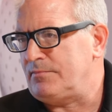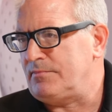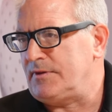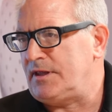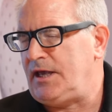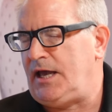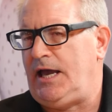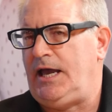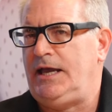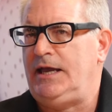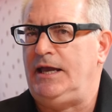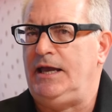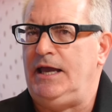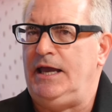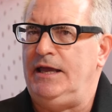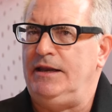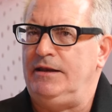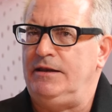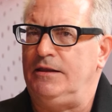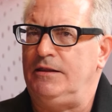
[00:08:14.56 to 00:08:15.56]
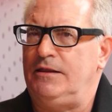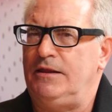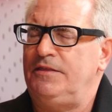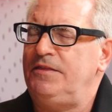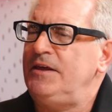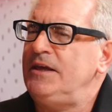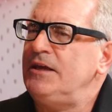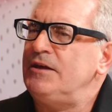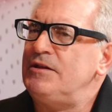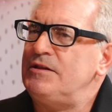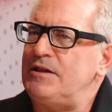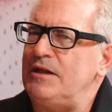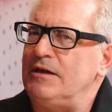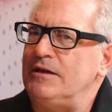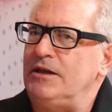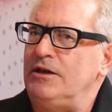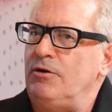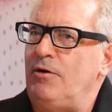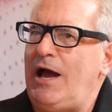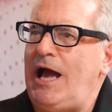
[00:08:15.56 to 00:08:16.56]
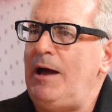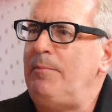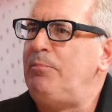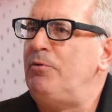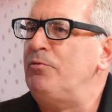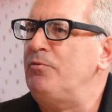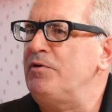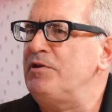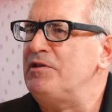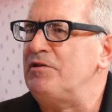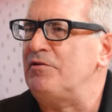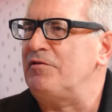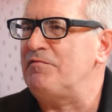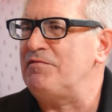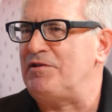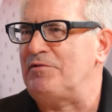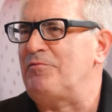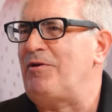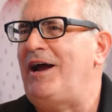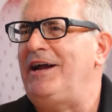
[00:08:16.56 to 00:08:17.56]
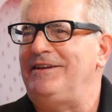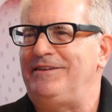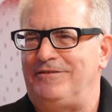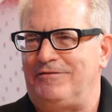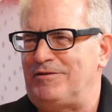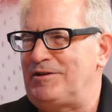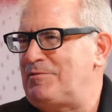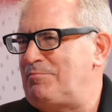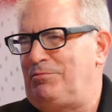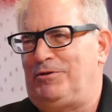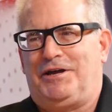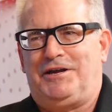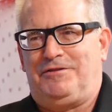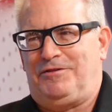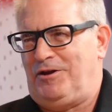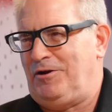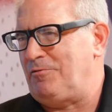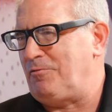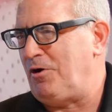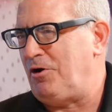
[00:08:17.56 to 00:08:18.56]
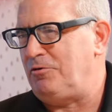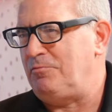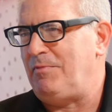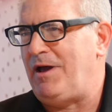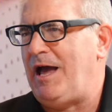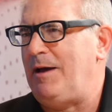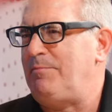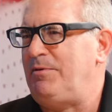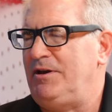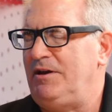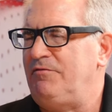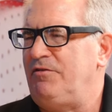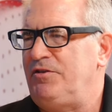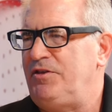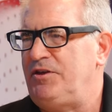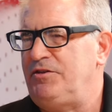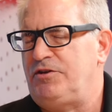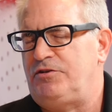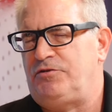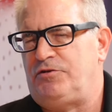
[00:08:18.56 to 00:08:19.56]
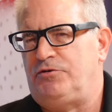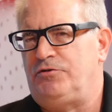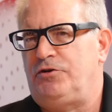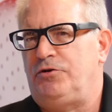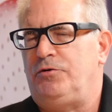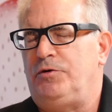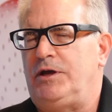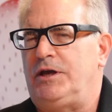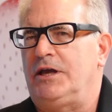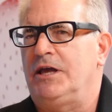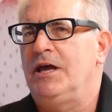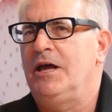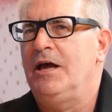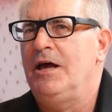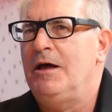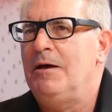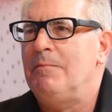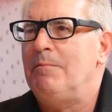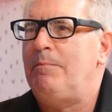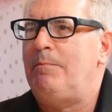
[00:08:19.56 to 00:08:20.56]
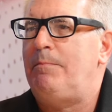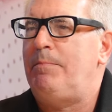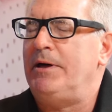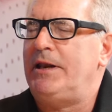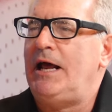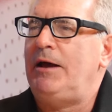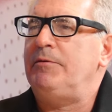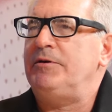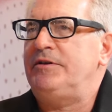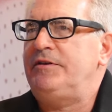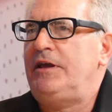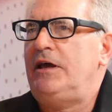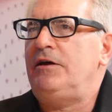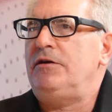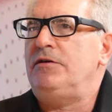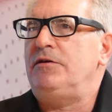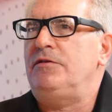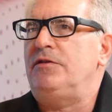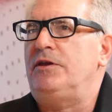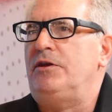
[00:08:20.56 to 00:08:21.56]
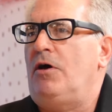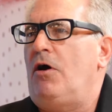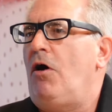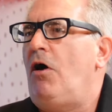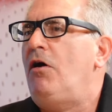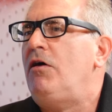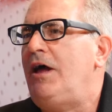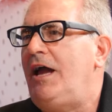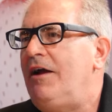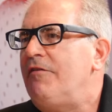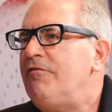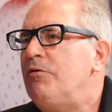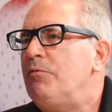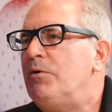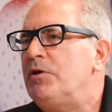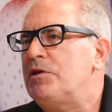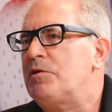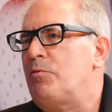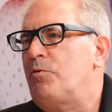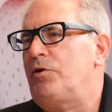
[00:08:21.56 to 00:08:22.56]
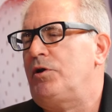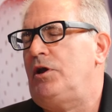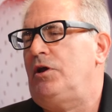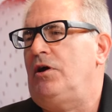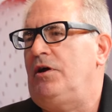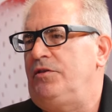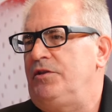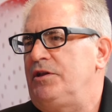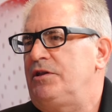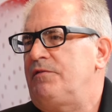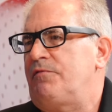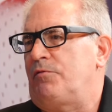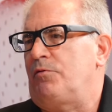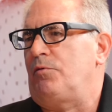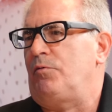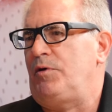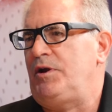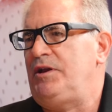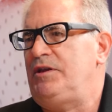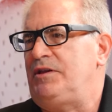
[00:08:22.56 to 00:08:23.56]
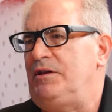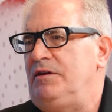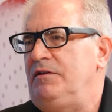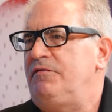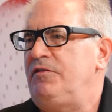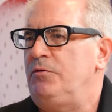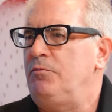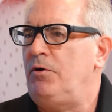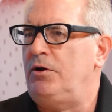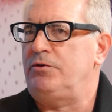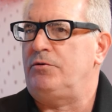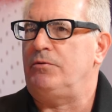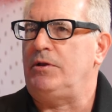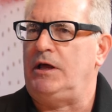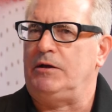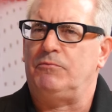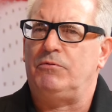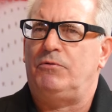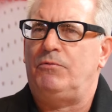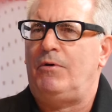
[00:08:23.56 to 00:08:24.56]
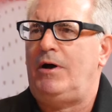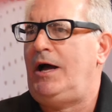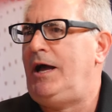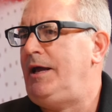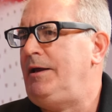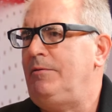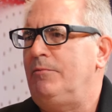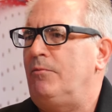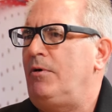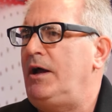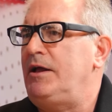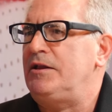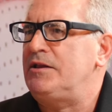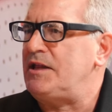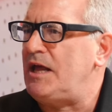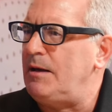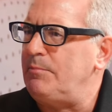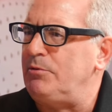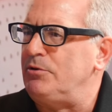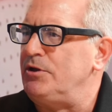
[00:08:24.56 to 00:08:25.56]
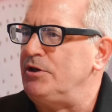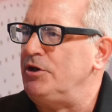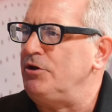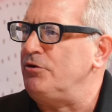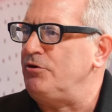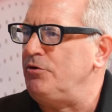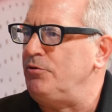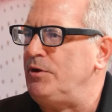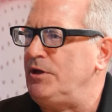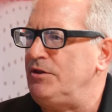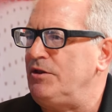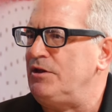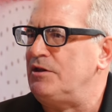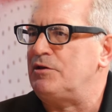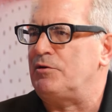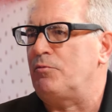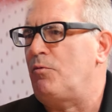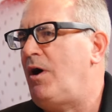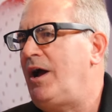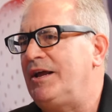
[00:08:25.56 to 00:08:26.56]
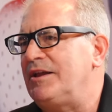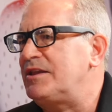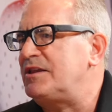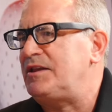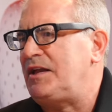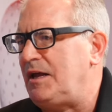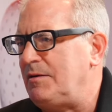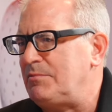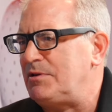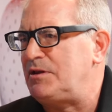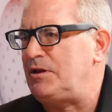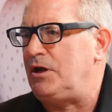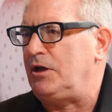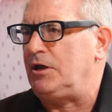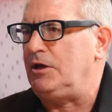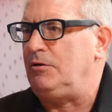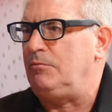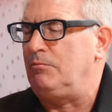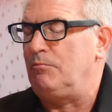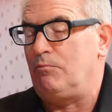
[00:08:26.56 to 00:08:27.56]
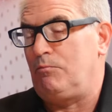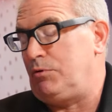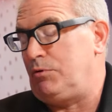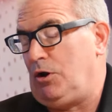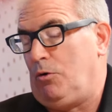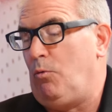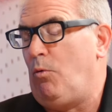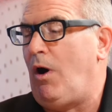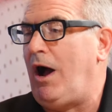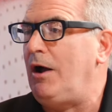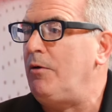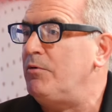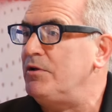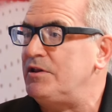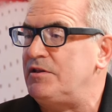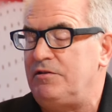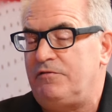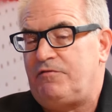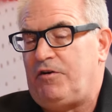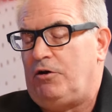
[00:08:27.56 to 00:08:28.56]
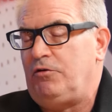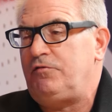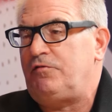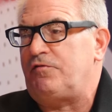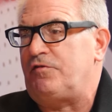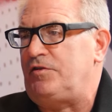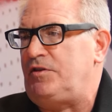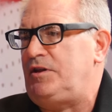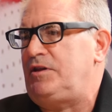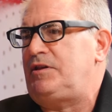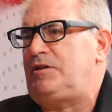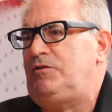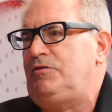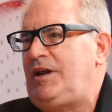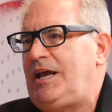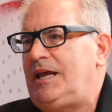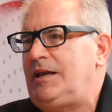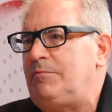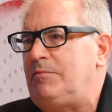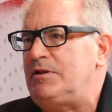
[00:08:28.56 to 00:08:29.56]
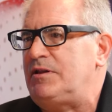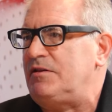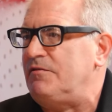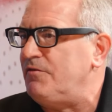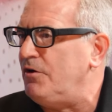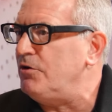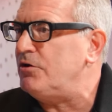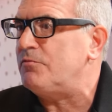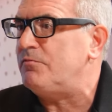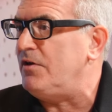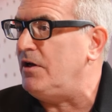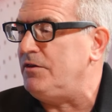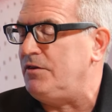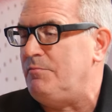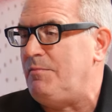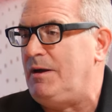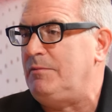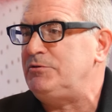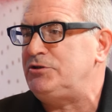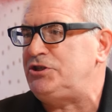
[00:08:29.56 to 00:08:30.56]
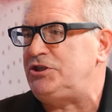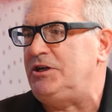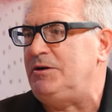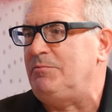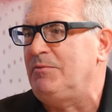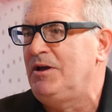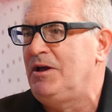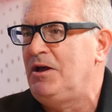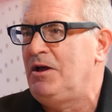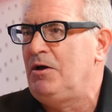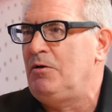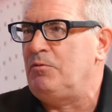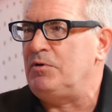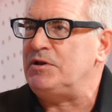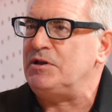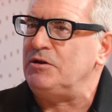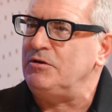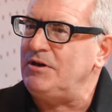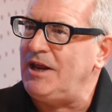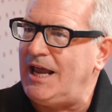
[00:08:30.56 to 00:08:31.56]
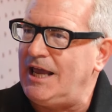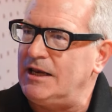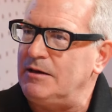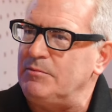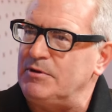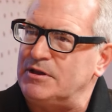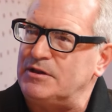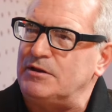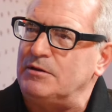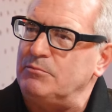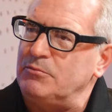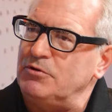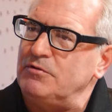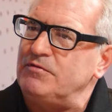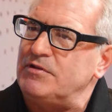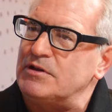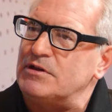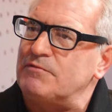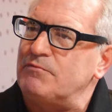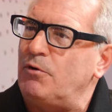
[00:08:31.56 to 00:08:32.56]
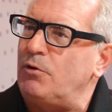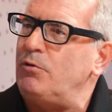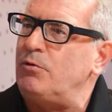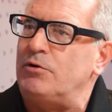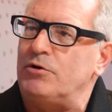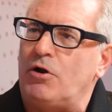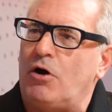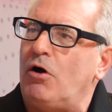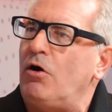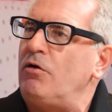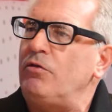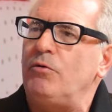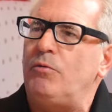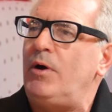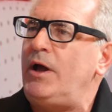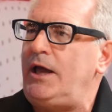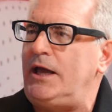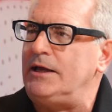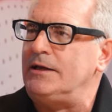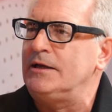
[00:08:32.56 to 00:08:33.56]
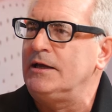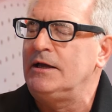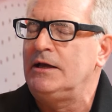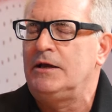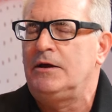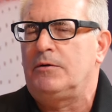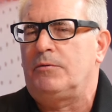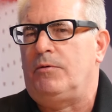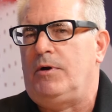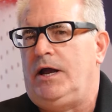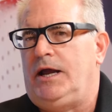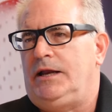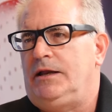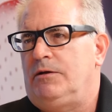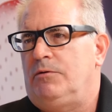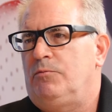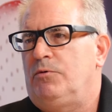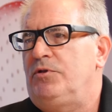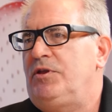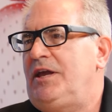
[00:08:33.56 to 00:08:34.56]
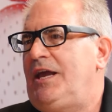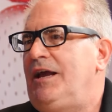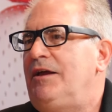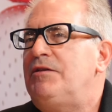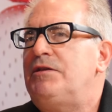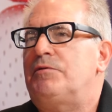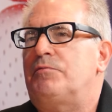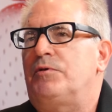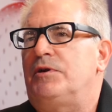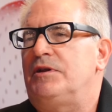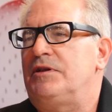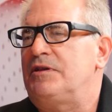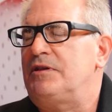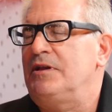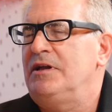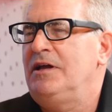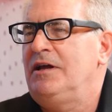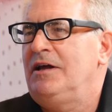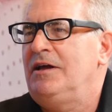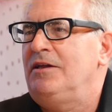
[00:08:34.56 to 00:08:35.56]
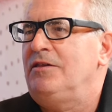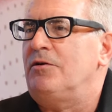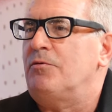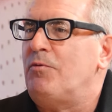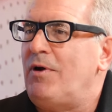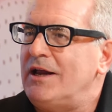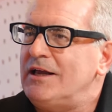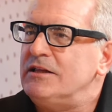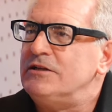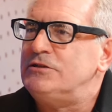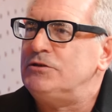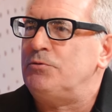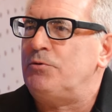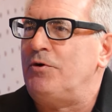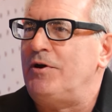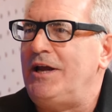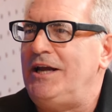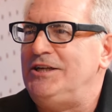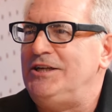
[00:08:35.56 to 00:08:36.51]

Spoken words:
Okay, and the thing is, Apple reserves the right to explain their roadmap and everything that they're doing. But I would tell you that everyone's working on this for a reason. If you wonder, well, why is Apple in here doing this, or why is Samsung, and why was the vote for this unanimous? The vote on the membership was unanimous to move this forward all the way, right? Well, the answer is the regulatory